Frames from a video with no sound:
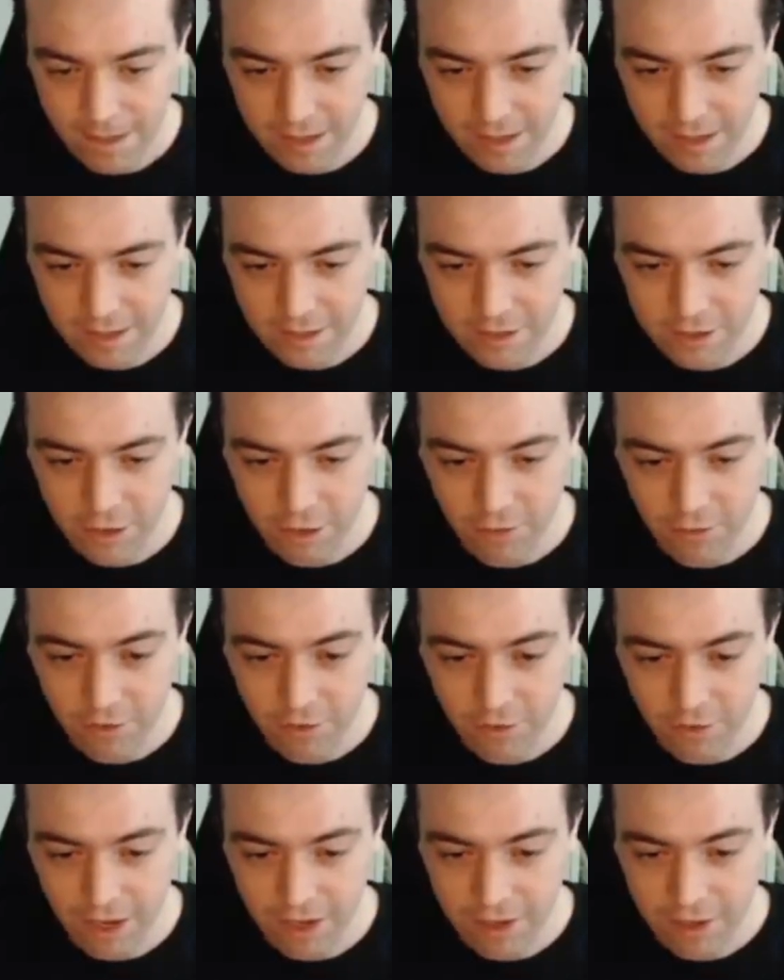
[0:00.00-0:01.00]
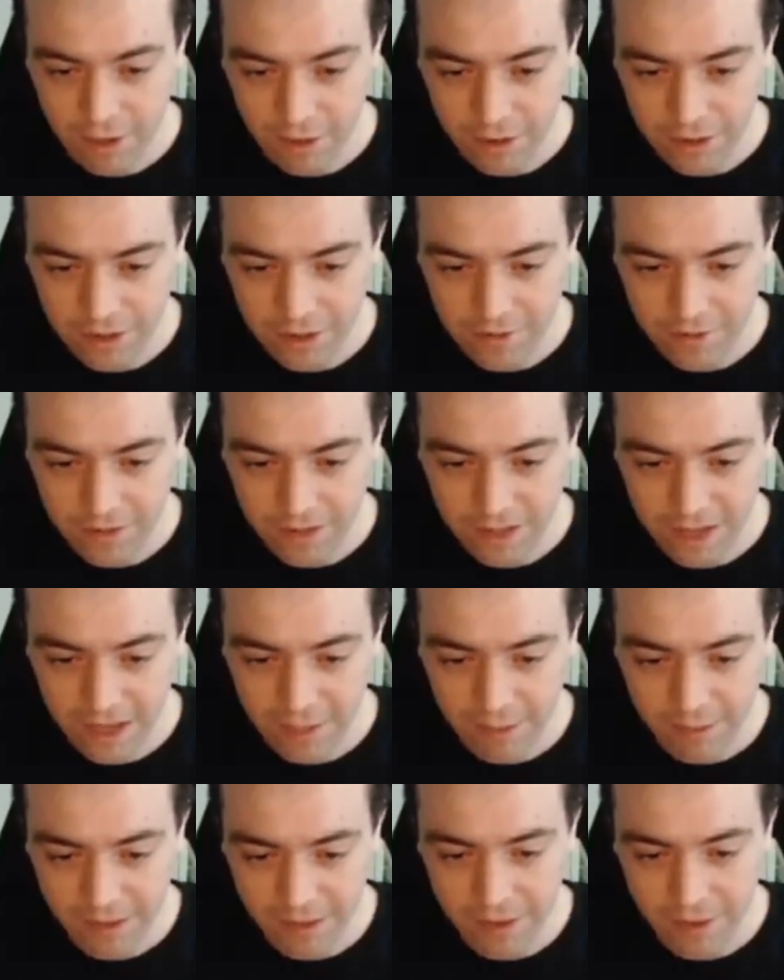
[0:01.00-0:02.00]
So if you get close enough to the
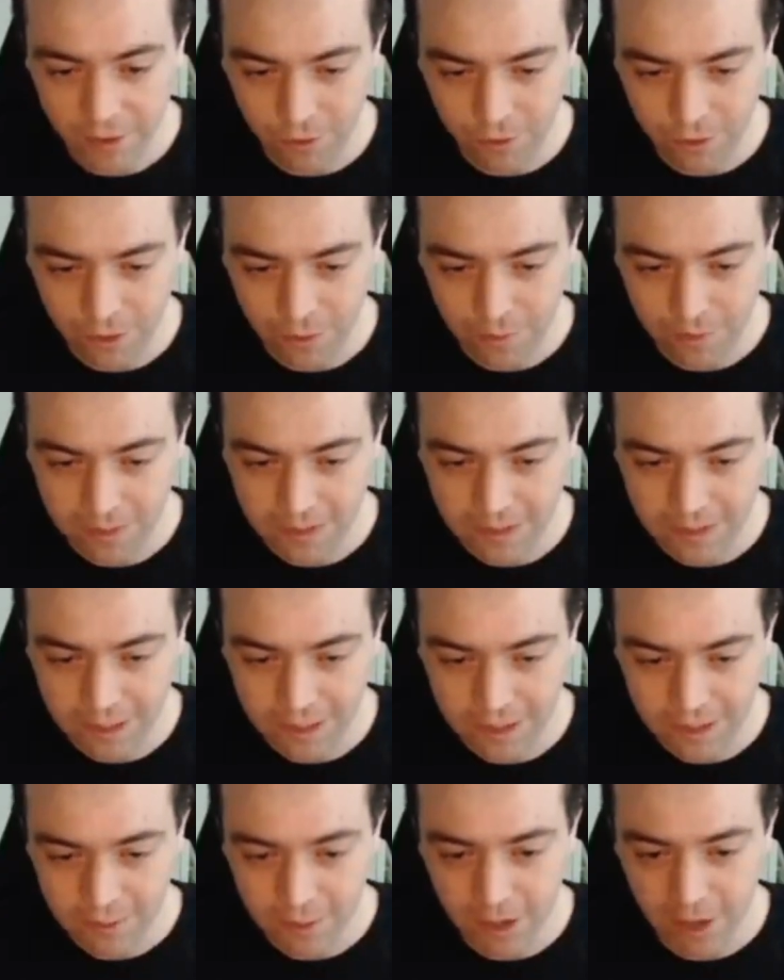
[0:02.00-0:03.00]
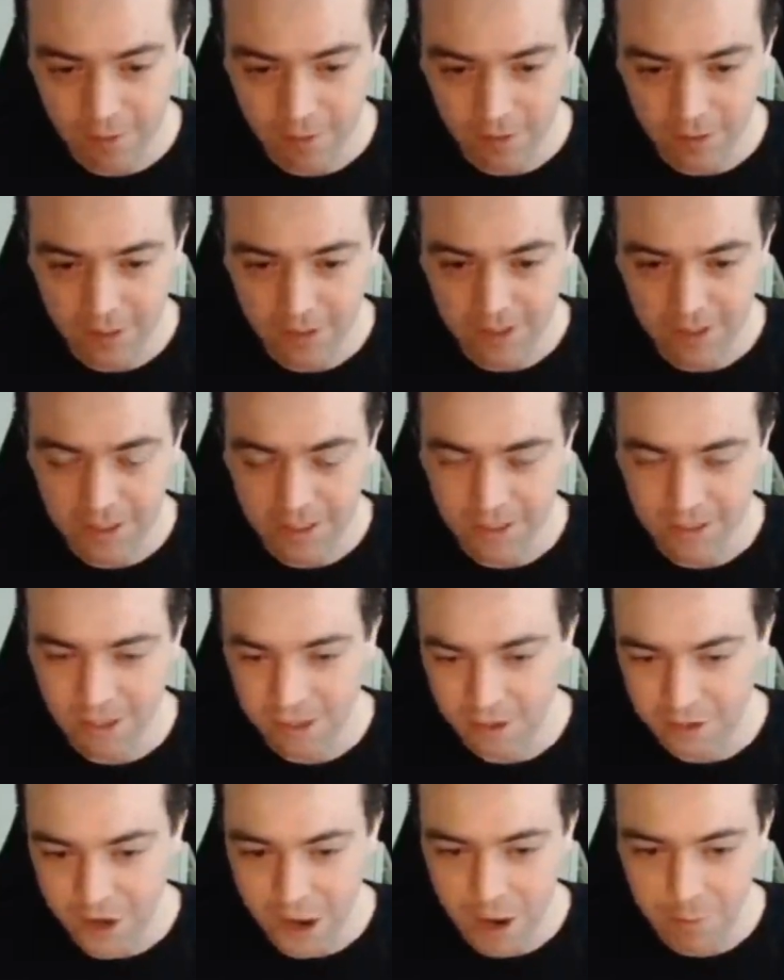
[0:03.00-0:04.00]
enemy that the only place they could spawn bullets is on
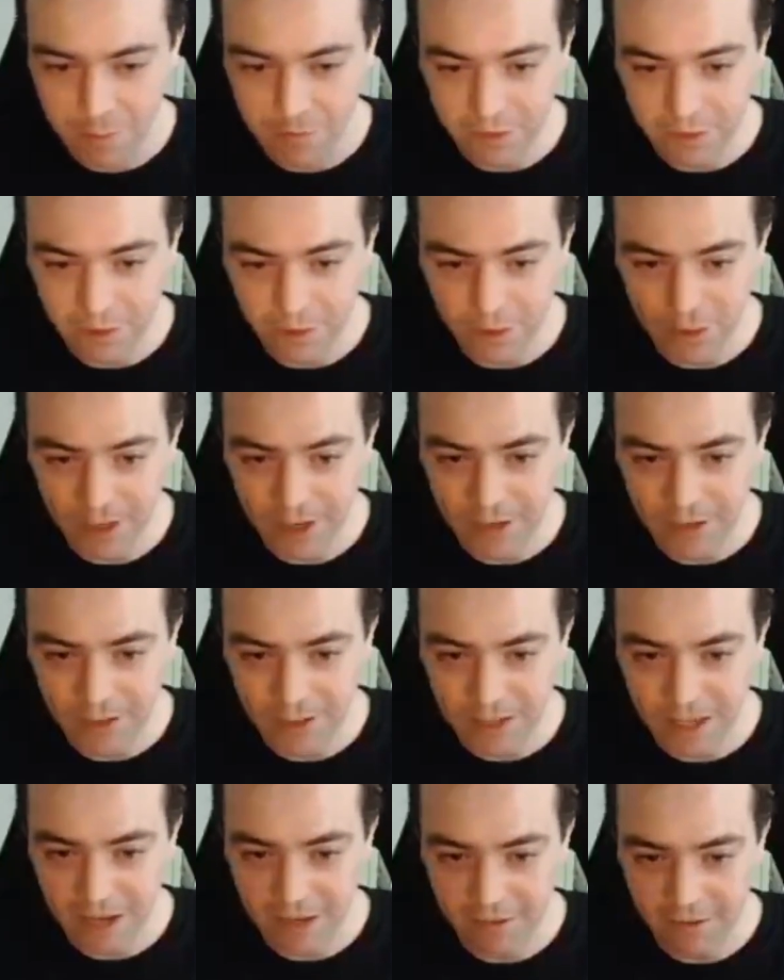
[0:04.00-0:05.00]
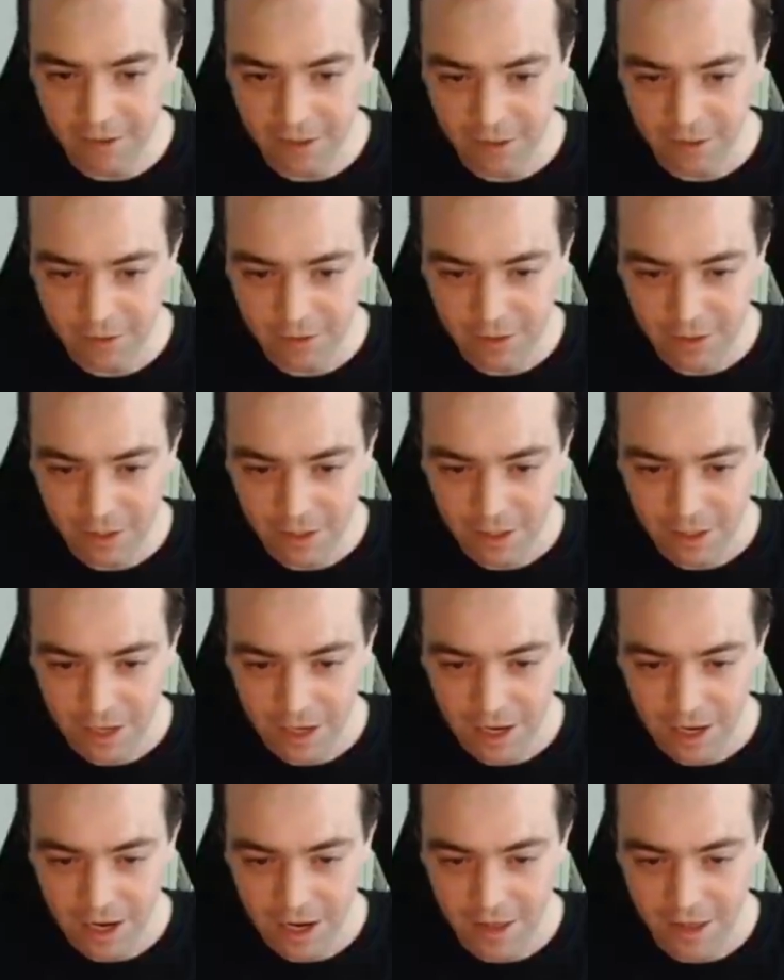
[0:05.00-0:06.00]
top of you or outside of you,
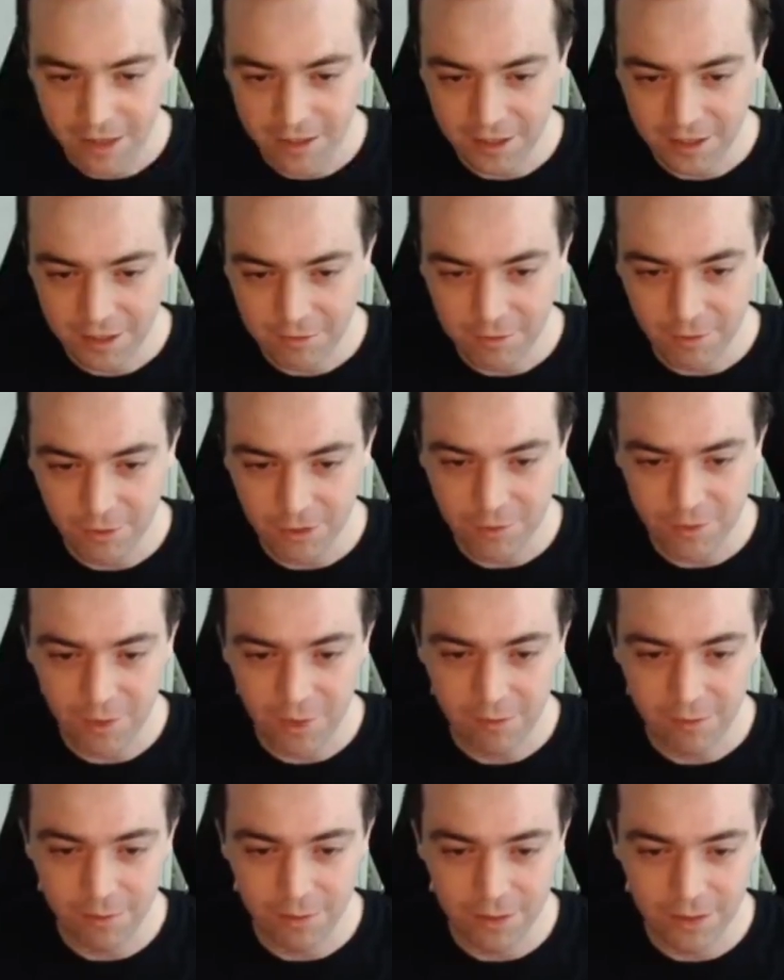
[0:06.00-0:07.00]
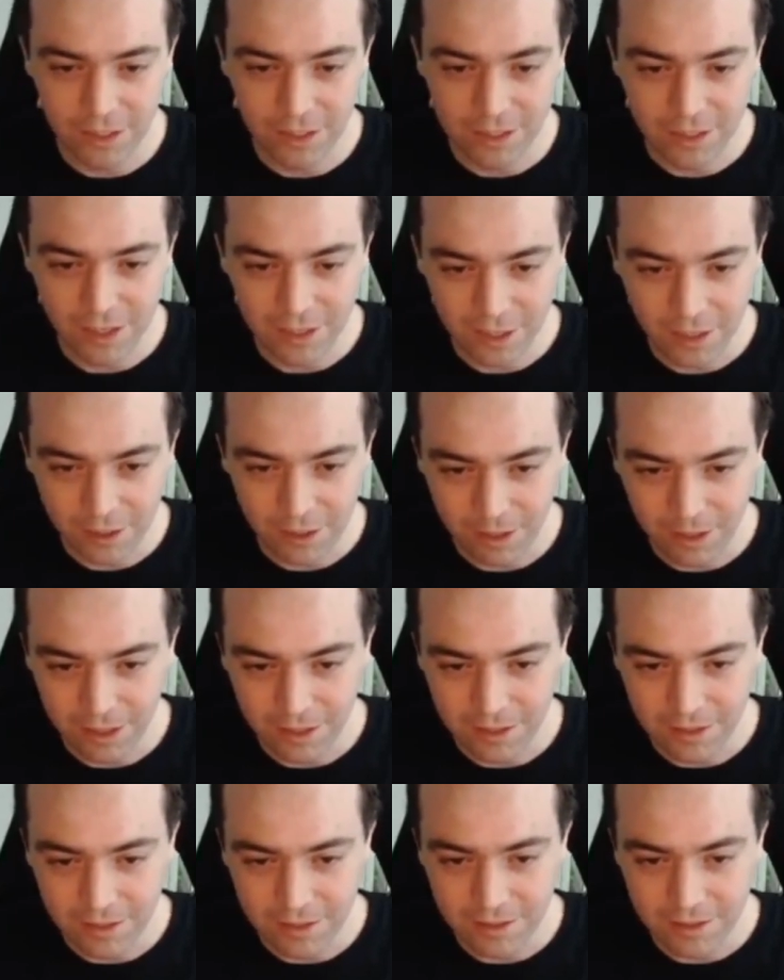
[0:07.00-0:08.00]
they just won't spawn bullets on you,
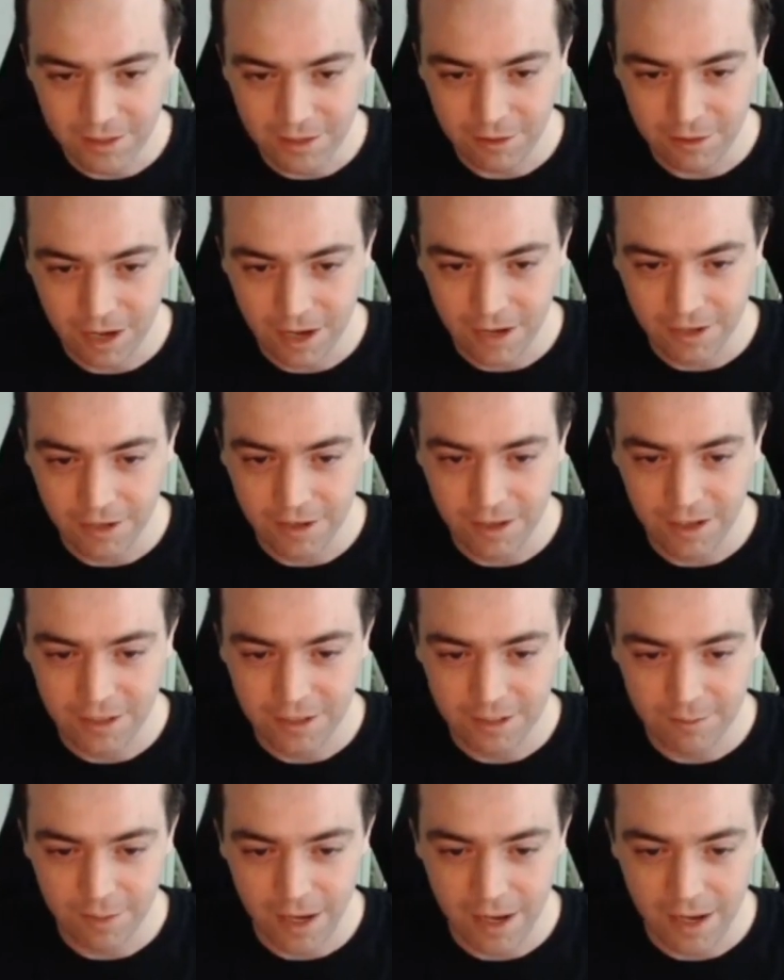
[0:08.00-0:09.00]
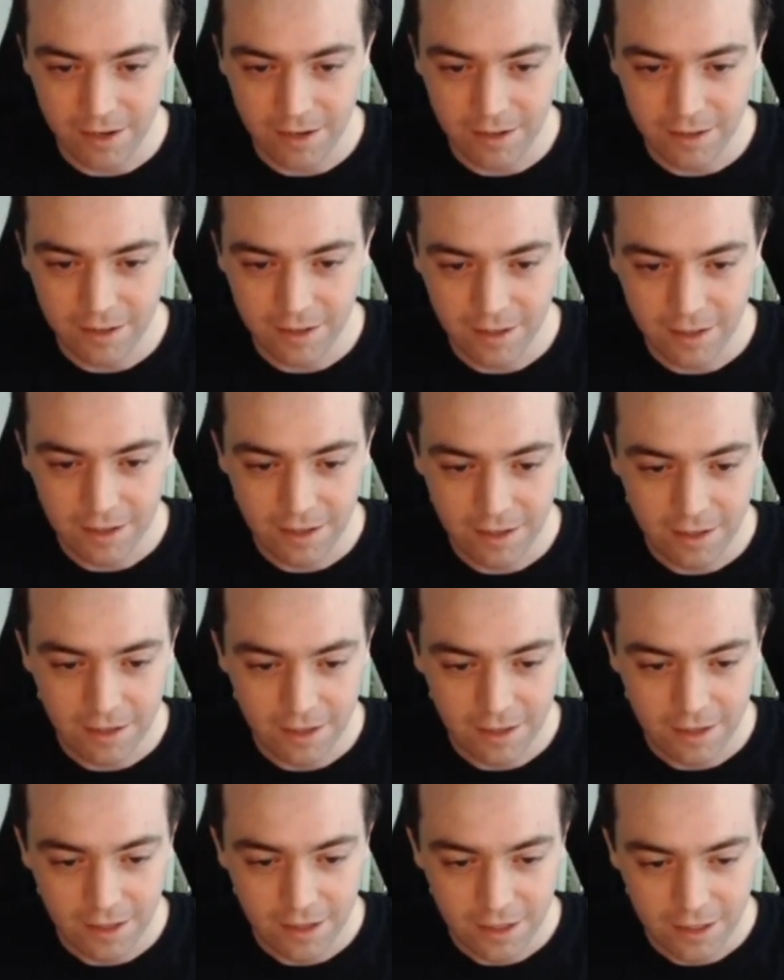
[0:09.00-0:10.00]
and you kind of dodge the pattern.
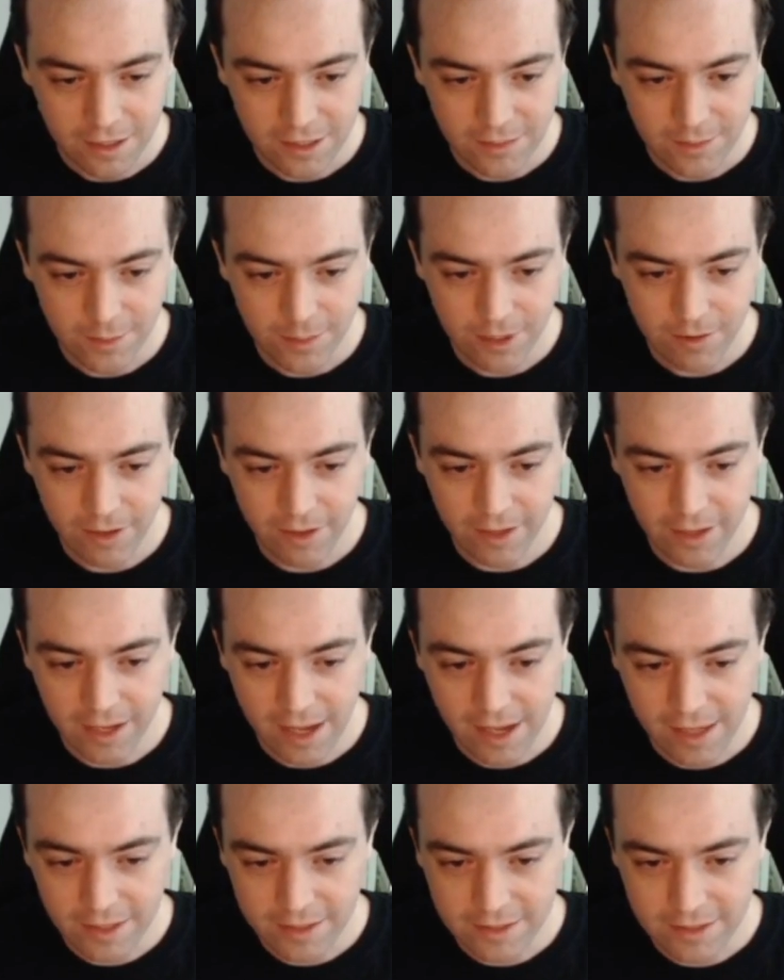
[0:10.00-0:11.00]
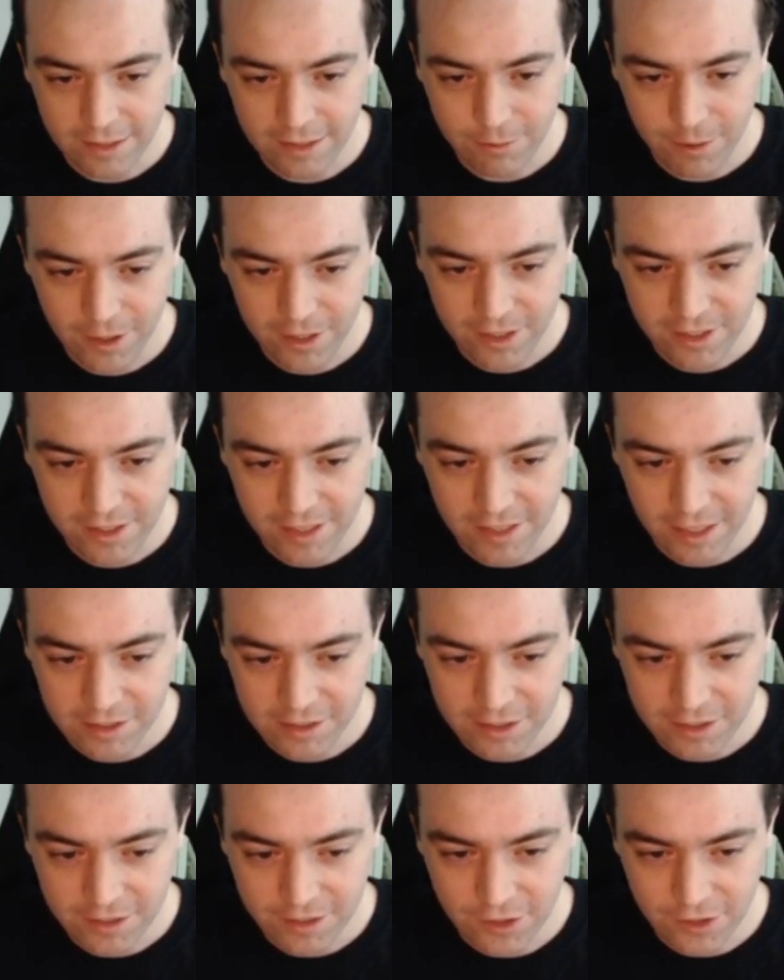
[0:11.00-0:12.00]
Spin around the galaxy once, that's
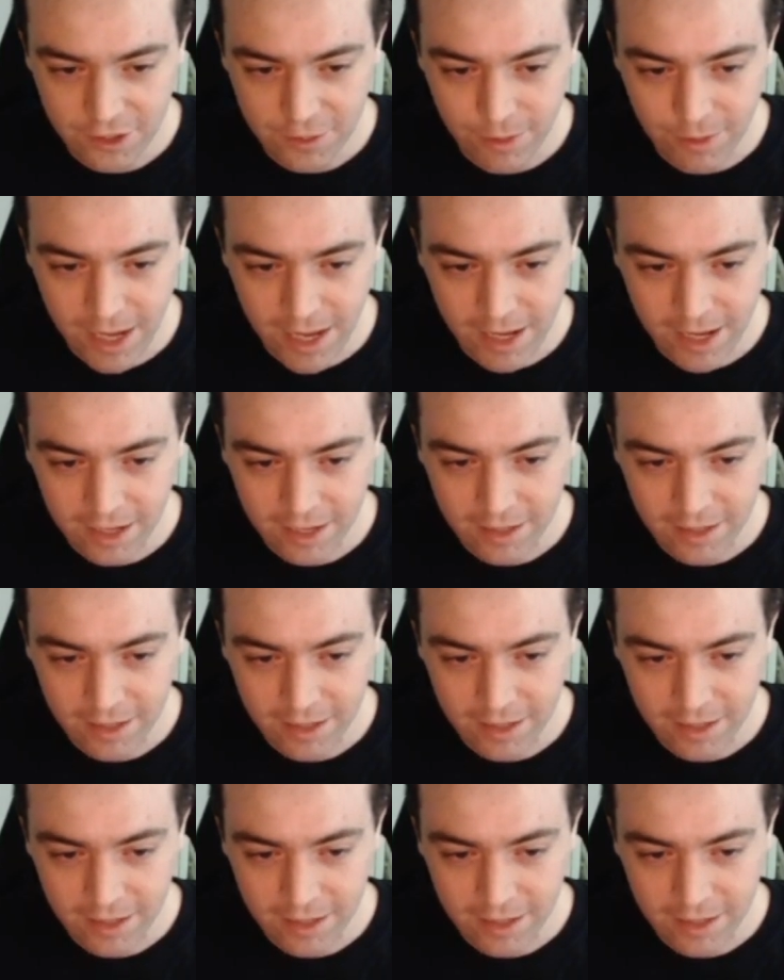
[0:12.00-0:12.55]
just for swag.